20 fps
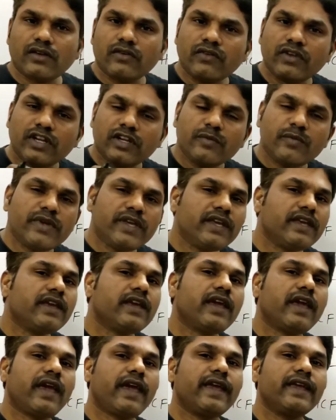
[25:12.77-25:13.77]
will
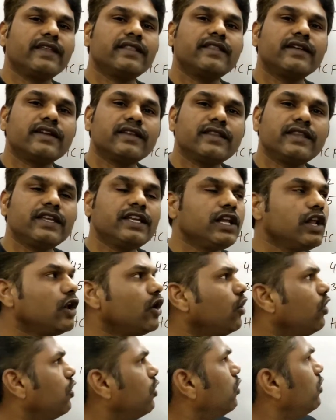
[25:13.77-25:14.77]
be either the
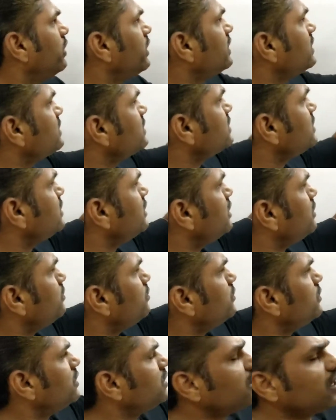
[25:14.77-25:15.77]
lowest
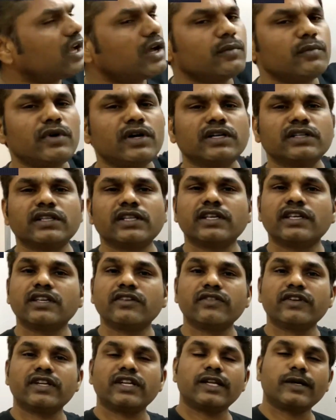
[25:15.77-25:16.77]
number among the
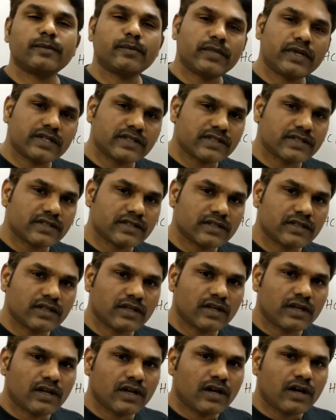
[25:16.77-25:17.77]
given numbers
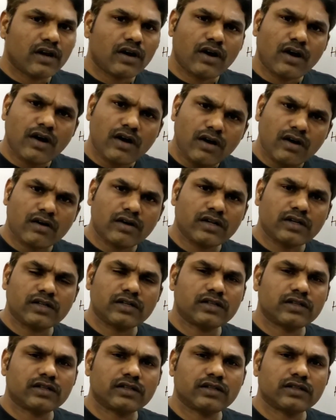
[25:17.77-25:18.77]
or
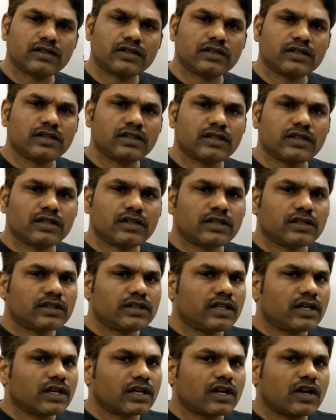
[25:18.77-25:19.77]

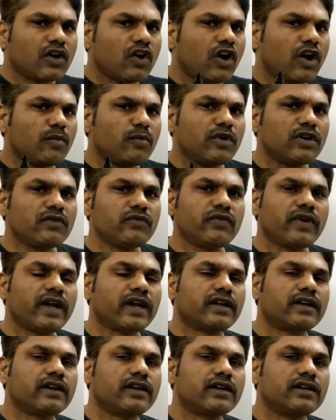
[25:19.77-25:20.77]
the common
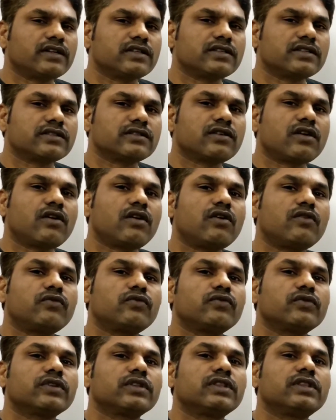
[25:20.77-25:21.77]
factors of
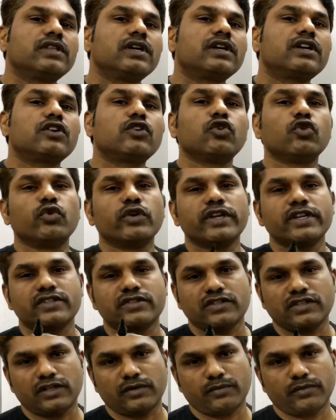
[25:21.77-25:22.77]
that
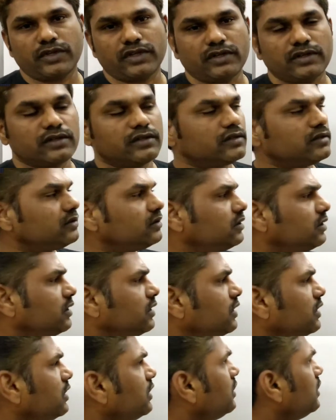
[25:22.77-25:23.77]
lowest number.
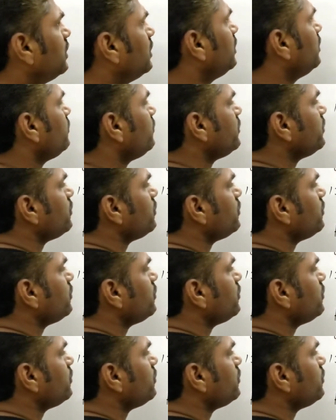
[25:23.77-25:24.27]
If